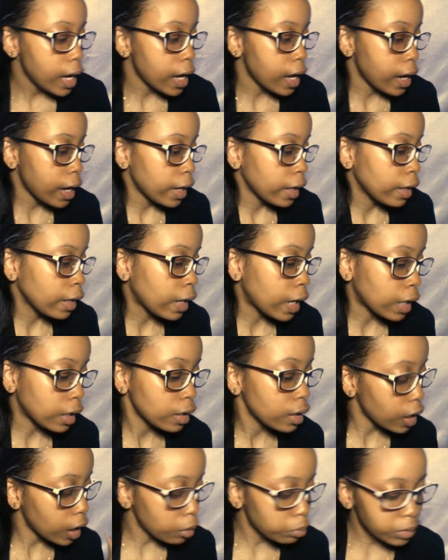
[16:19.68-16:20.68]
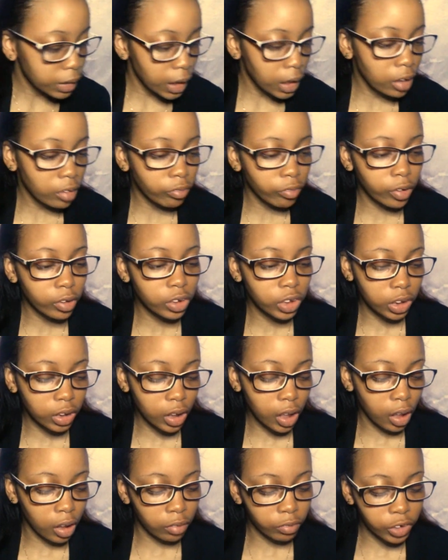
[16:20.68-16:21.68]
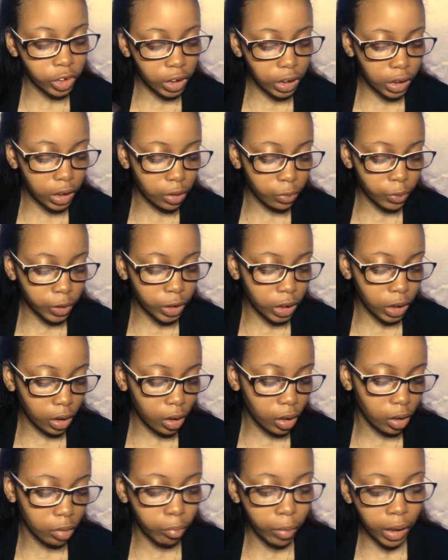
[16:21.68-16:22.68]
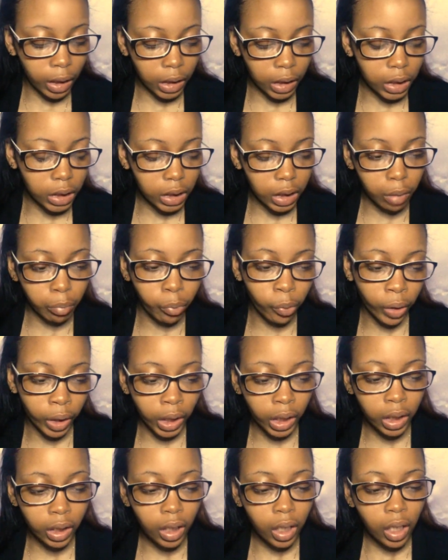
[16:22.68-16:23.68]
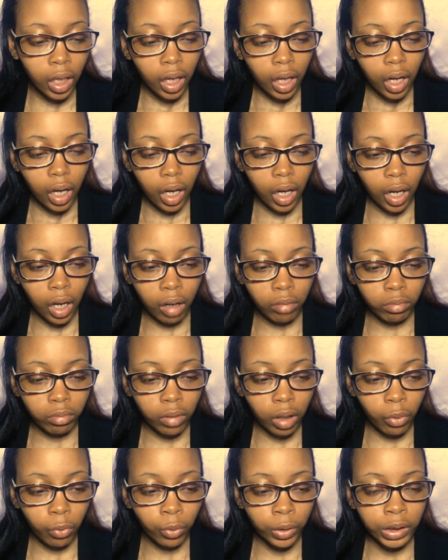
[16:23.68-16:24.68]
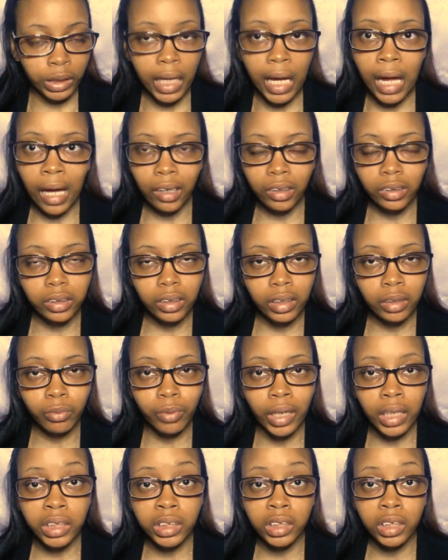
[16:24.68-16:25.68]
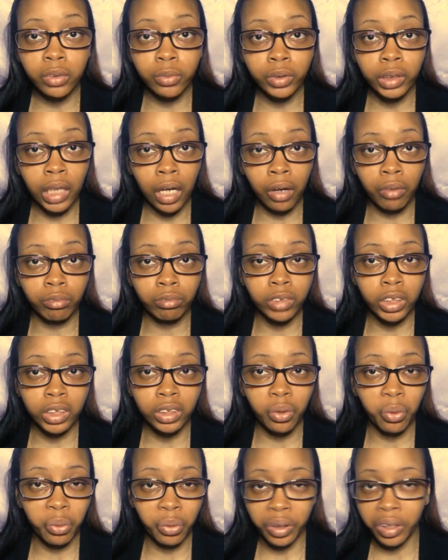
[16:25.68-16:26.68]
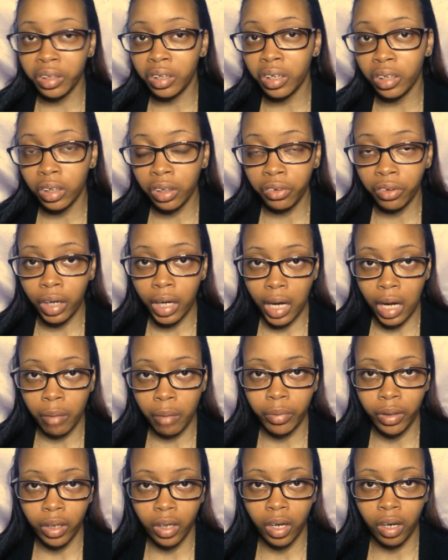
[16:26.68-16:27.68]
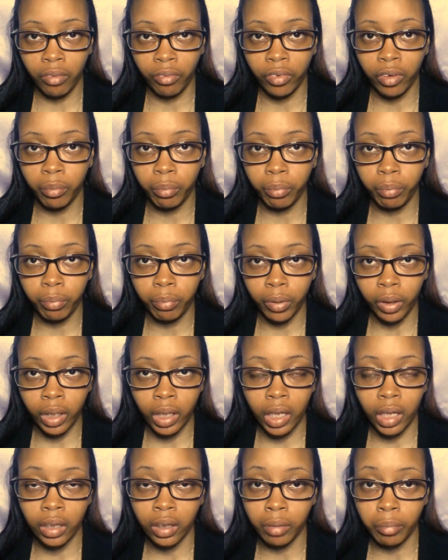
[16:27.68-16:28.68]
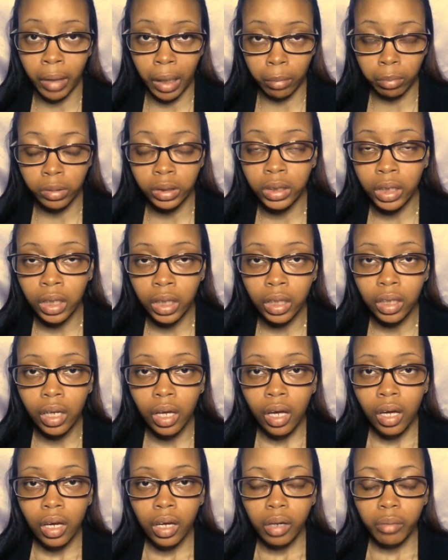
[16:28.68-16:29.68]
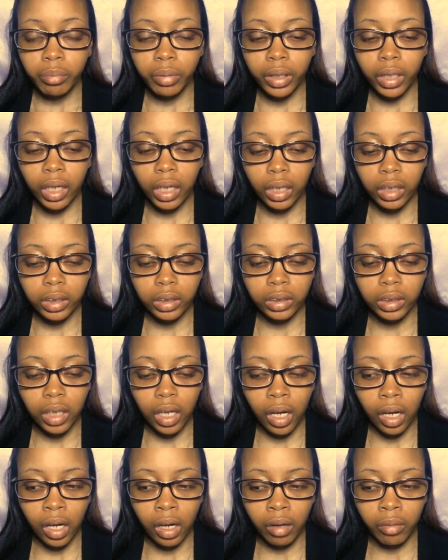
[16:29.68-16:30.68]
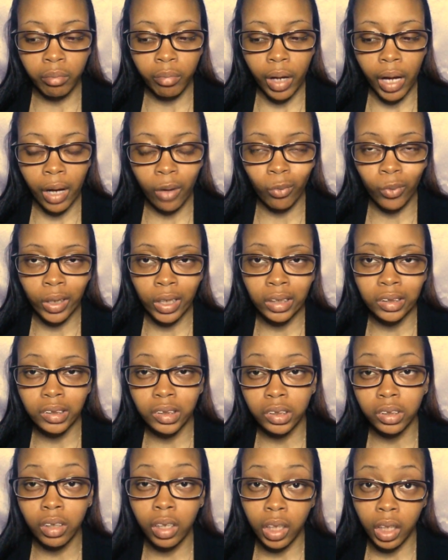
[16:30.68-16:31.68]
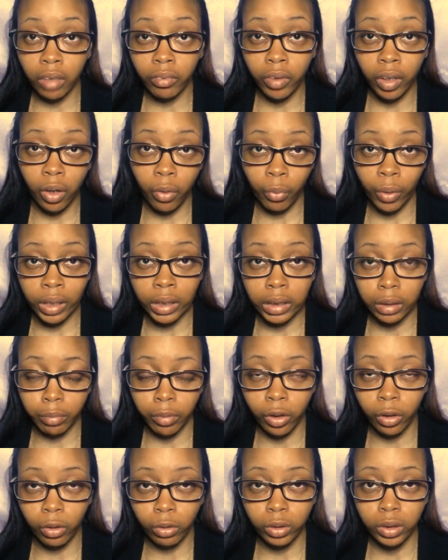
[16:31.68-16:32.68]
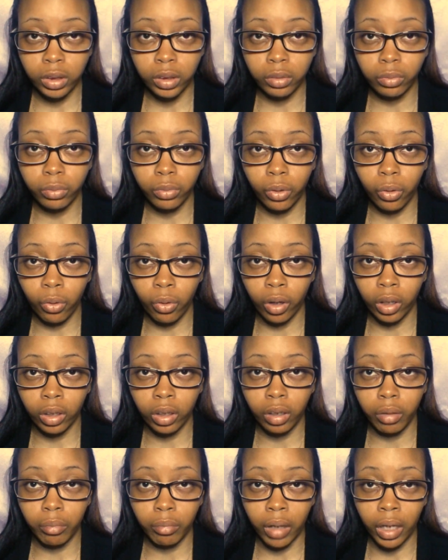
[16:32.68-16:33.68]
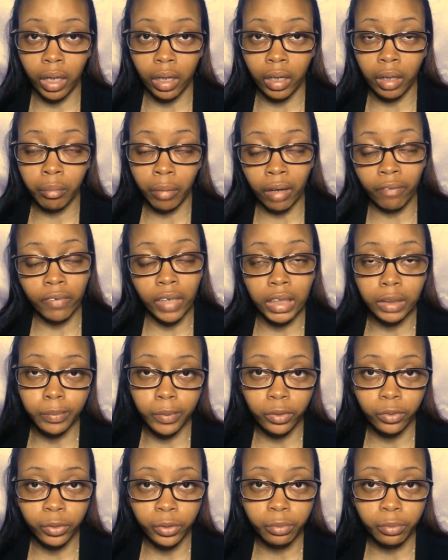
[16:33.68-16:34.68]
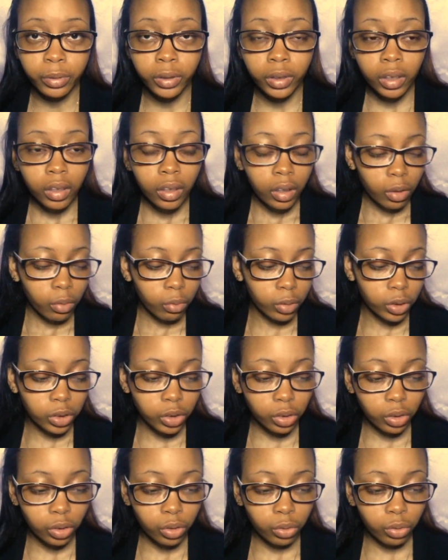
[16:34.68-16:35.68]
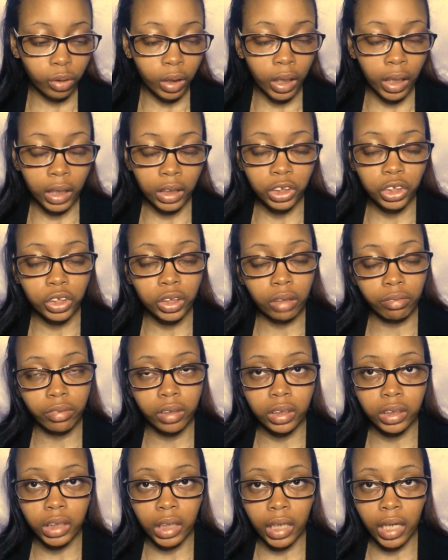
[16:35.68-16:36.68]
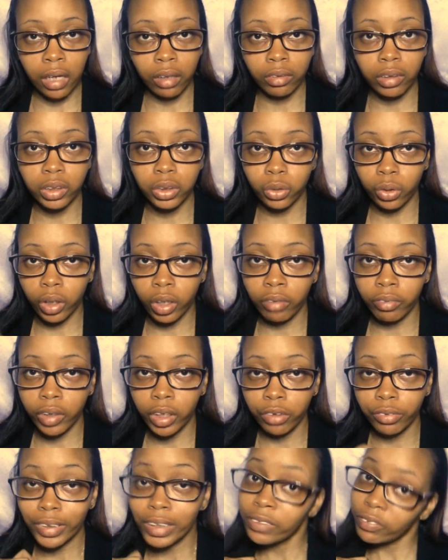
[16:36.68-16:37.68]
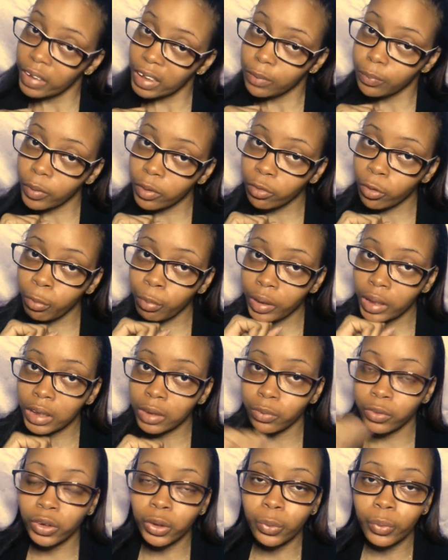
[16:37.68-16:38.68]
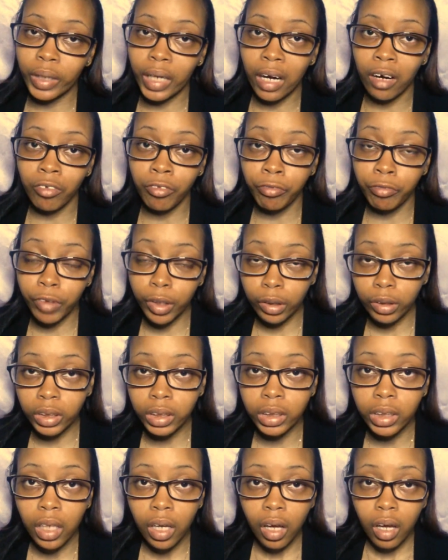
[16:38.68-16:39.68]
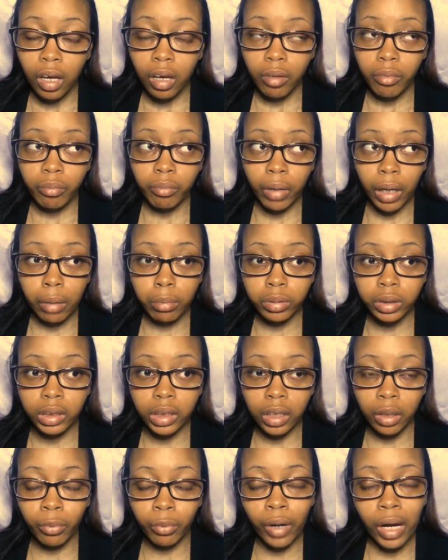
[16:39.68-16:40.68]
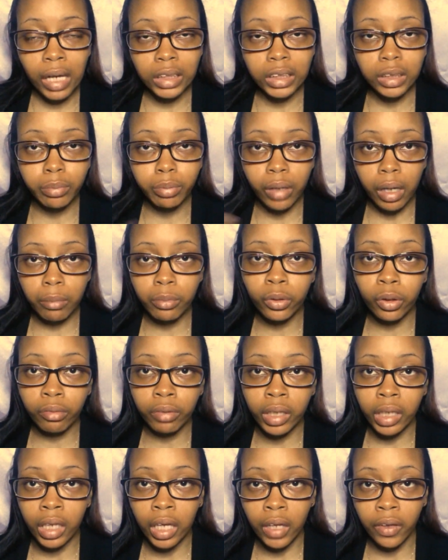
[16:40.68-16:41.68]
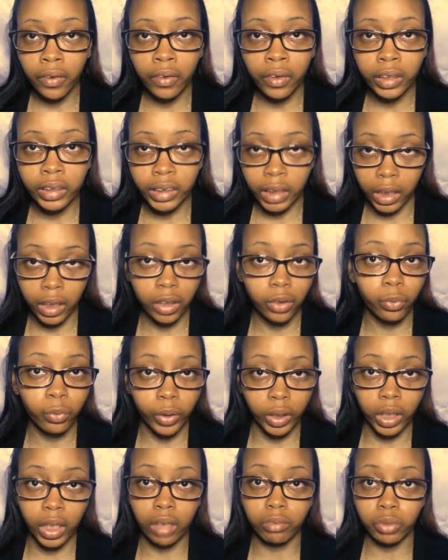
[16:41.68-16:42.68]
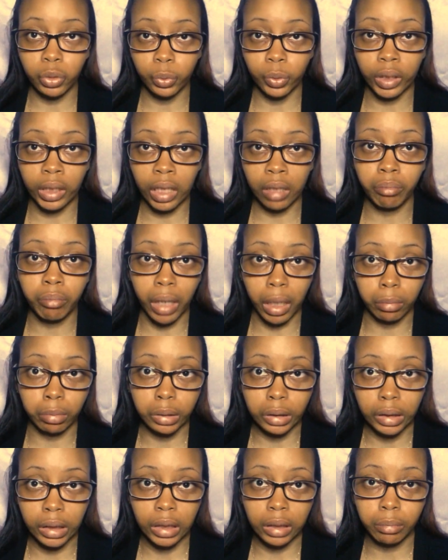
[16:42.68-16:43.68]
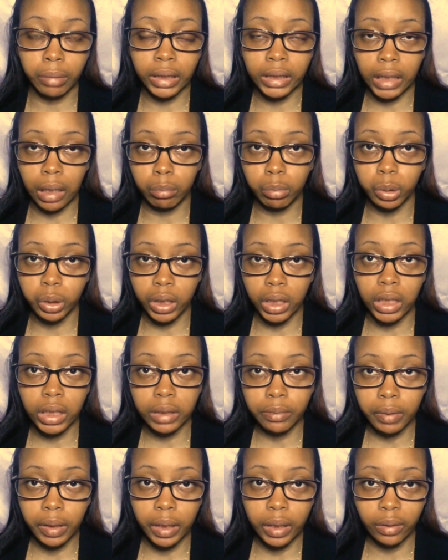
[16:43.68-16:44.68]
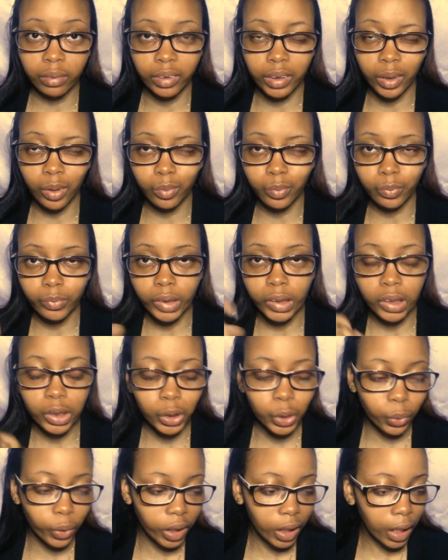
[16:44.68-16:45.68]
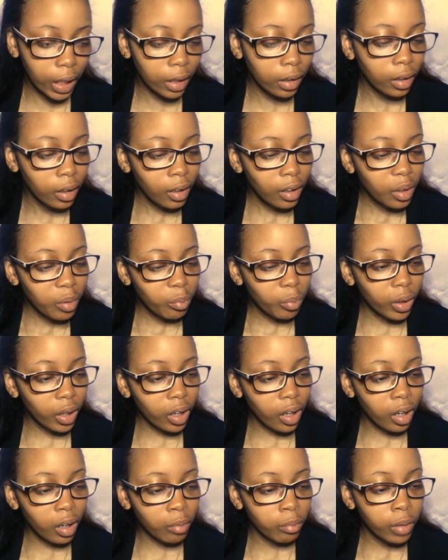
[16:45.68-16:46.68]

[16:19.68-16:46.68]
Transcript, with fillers: I got an updated version of She Did What She Could by Alicia Morgan, which actually what I did was I just ordered another copy of the book in the Bible study because I wanted to start giving away some of those in my Facebook group, which you guys should definitely check out, the Daughter of Increase Facebook group, because we're doing our first Bible study. We're actually probably already in the second week of doing that Bible study by the time you see this video, so join that. But